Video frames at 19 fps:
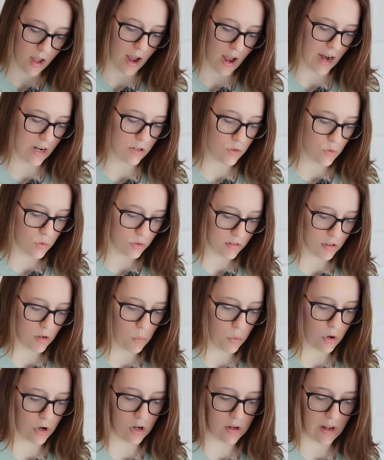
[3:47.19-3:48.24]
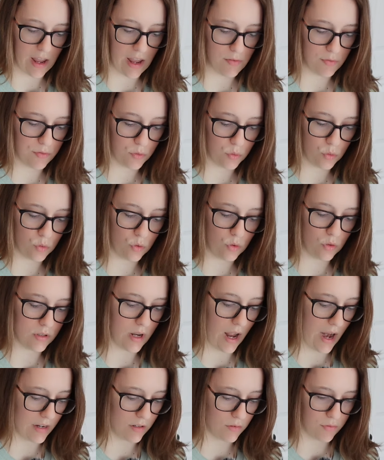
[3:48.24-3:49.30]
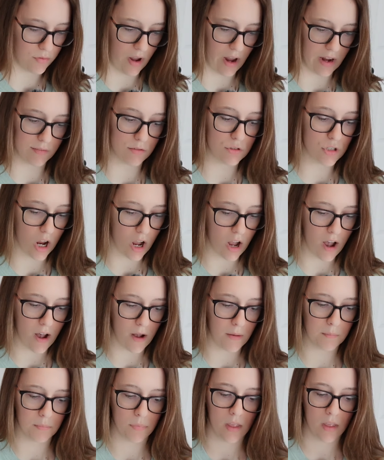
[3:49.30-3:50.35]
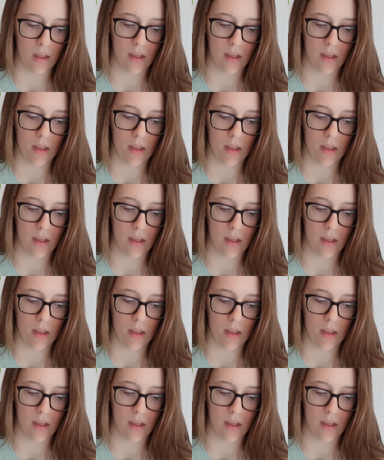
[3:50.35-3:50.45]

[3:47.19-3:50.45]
I do still work a full 9-to-5 job,